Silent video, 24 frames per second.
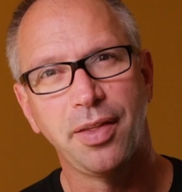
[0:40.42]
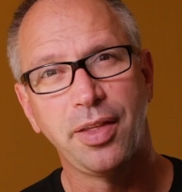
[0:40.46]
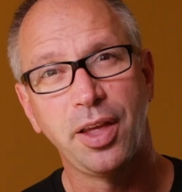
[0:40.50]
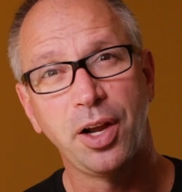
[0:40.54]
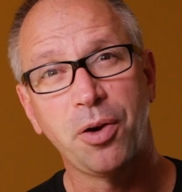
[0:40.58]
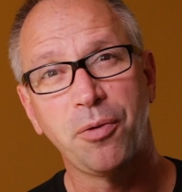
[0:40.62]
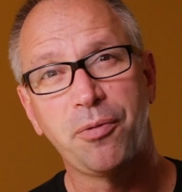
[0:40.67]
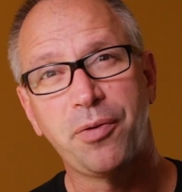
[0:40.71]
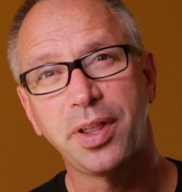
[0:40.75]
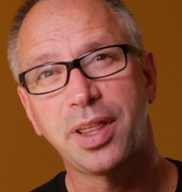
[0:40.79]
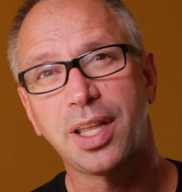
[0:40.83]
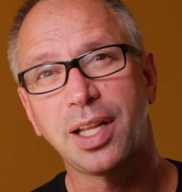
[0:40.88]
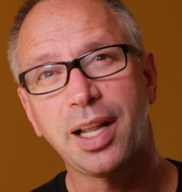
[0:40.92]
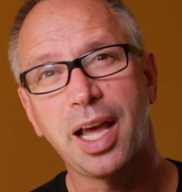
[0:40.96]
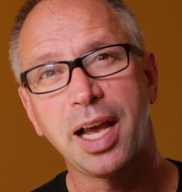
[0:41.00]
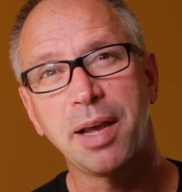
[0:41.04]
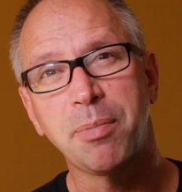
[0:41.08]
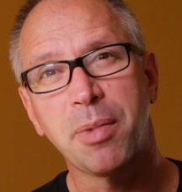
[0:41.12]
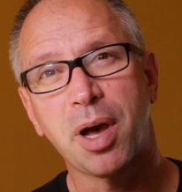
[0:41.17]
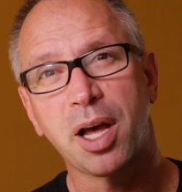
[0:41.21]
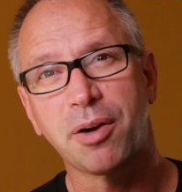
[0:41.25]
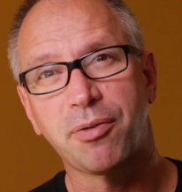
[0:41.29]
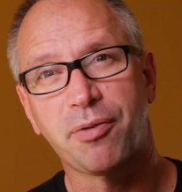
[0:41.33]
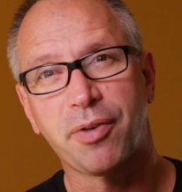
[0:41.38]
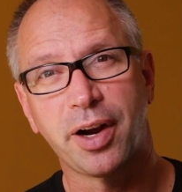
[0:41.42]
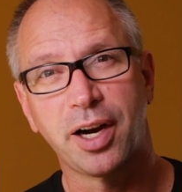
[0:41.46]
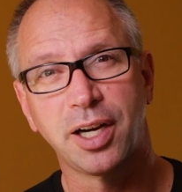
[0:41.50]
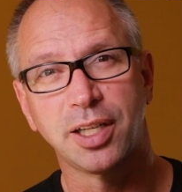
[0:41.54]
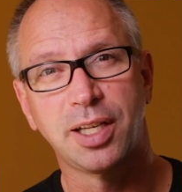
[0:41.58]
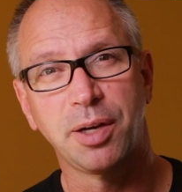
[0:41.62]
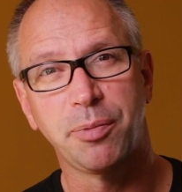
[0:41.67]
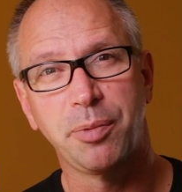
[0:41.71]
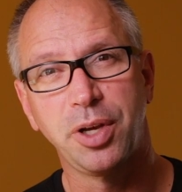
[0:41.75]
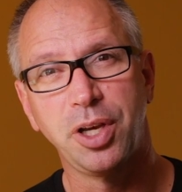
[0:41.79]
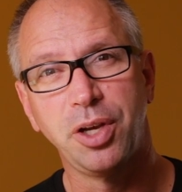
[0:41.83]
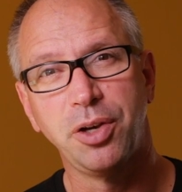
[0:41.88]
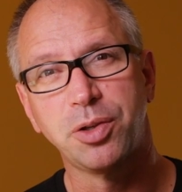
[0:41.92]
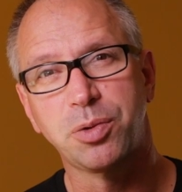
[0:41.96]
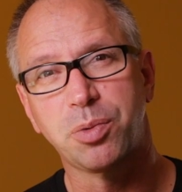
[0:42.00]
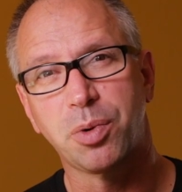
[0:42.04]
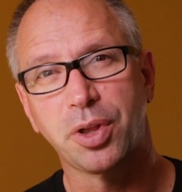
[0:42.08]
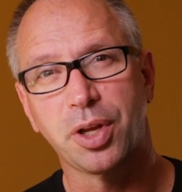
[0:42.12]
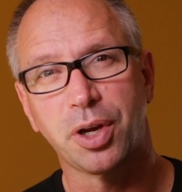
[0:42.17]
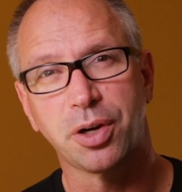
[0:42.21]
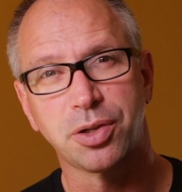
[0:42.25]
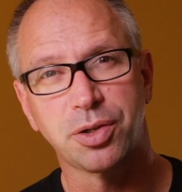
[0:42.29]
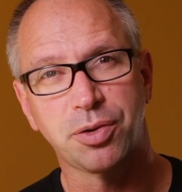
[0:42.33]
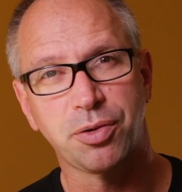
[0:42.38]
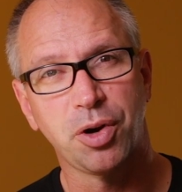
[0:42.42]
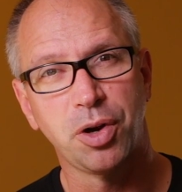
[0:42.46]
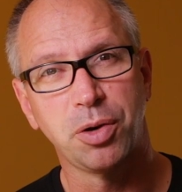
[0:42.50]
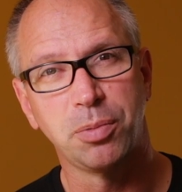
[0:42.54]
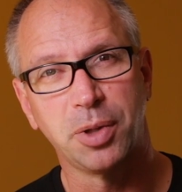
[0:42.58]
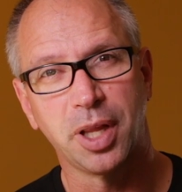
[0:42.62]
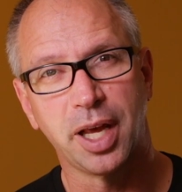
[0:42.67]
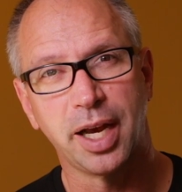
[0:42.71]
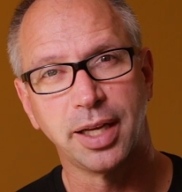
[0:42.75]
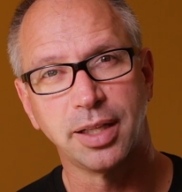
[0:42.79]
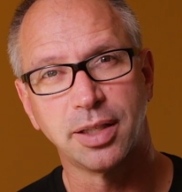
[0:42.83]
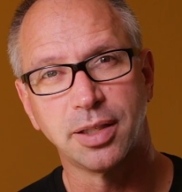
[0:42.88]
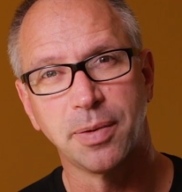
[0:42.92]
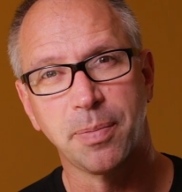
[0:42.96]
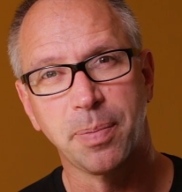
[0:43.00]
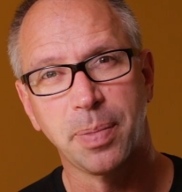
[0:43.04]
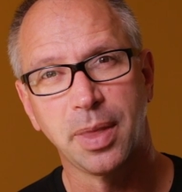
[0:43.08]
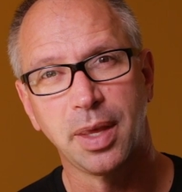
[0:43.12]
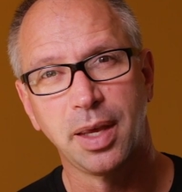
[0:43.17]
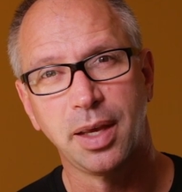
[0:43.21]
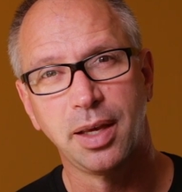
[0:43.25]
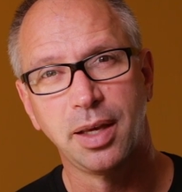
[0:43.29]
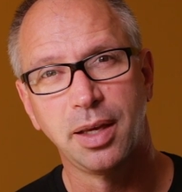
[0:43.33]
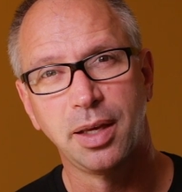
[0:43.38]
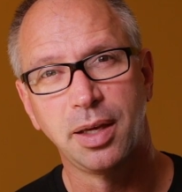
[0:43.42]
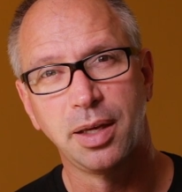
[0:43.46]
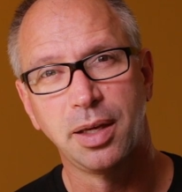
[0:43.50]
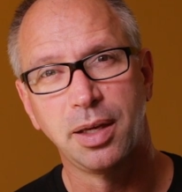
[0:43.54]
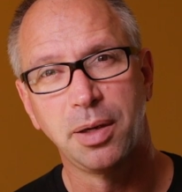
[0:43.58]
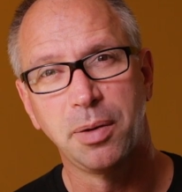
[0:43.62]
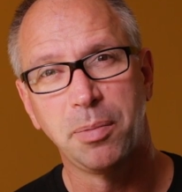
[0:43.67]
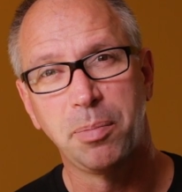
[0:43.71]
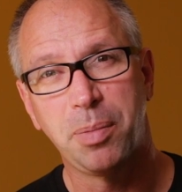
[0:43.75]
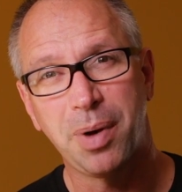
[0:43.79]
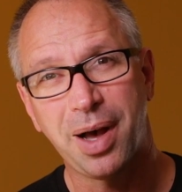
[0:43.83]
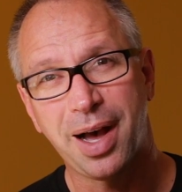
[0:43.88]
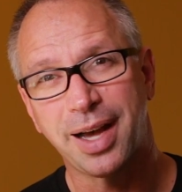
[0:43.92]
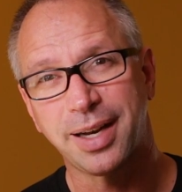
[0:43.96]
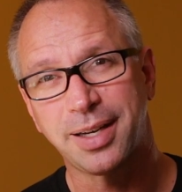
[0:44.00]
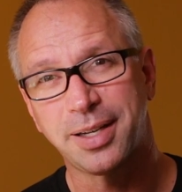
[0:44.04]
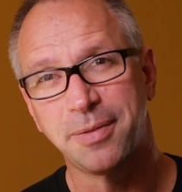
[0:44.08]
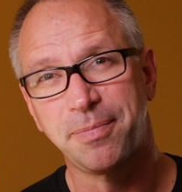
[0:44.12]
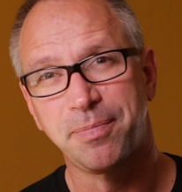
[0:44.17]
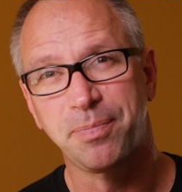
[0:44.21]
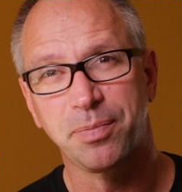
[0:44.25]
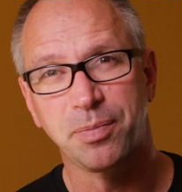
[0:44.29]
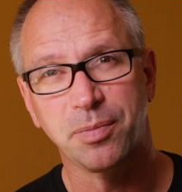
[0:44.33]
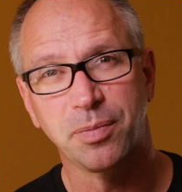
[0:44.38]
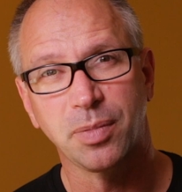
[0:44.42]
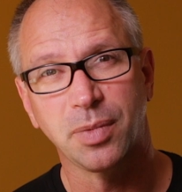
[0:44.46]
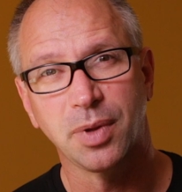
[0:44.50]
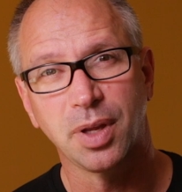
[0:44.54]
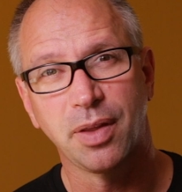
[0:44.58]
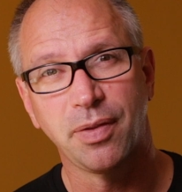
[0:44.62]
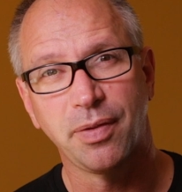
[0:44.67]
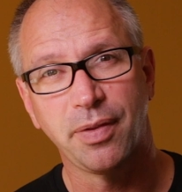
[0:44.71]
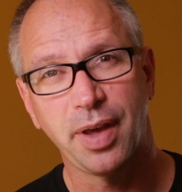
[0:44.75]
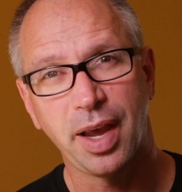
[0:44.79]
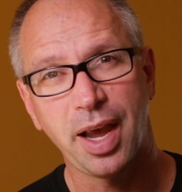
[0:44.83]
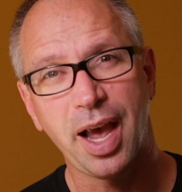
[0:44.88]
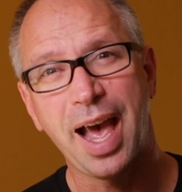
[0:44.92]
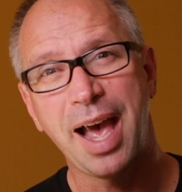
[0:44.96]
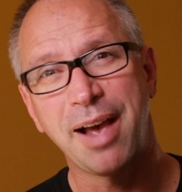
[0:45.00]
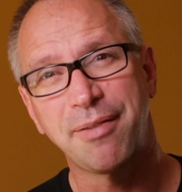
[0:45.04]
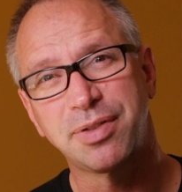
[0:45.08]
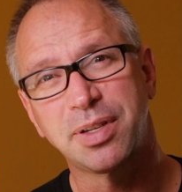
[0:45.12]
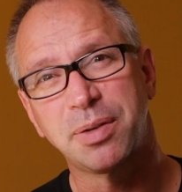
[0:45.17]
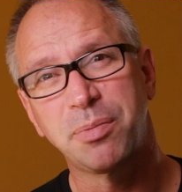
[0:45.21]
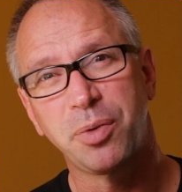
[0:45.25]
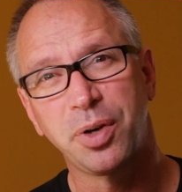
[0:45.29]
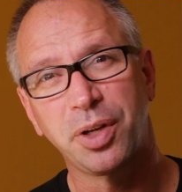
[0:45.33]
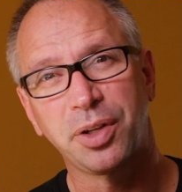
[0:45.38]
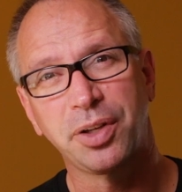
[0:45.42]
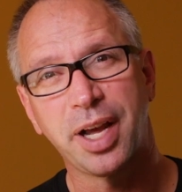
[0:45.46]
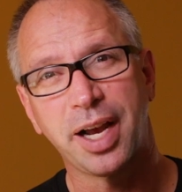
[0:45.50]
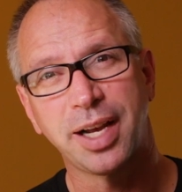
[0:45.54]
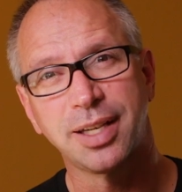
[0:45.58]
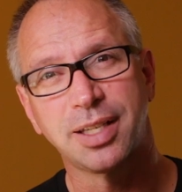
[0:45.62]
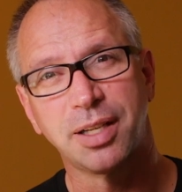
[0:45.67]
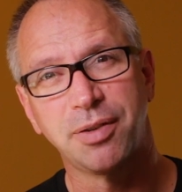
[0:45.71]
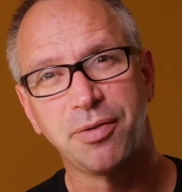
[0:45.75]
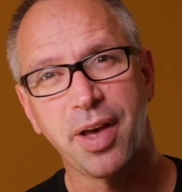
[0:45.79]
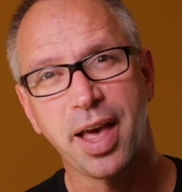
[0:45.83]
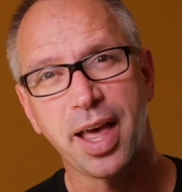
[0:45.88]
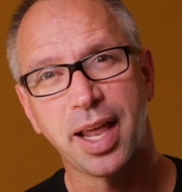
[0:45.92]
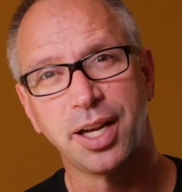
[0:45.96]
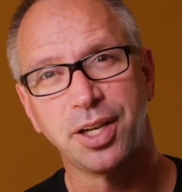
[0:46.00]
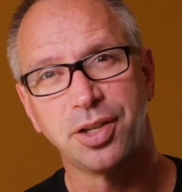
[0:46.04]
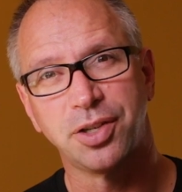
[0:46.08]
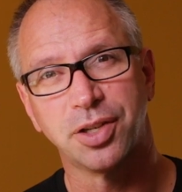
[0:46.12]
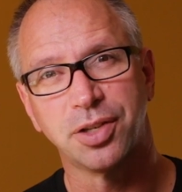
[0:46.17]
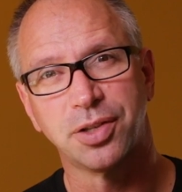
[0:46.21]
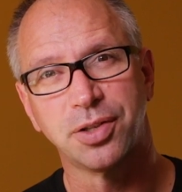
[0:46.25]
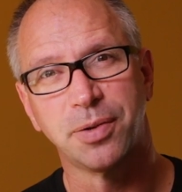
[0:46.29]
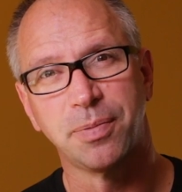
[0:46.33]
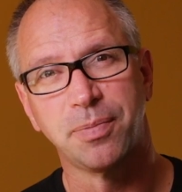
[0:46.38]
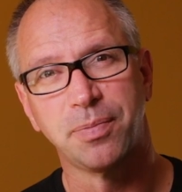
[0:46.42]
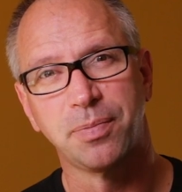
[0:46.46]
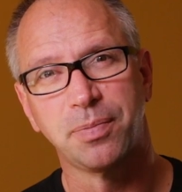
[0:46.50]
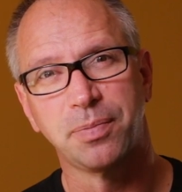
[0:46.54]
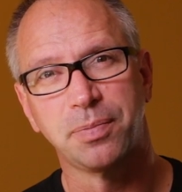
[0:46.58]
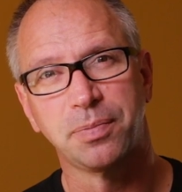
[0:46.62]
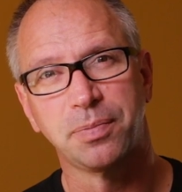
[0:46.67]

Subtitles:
They don't fit the light modifiers that we use with our strobe lights, but they have some real nice advantages.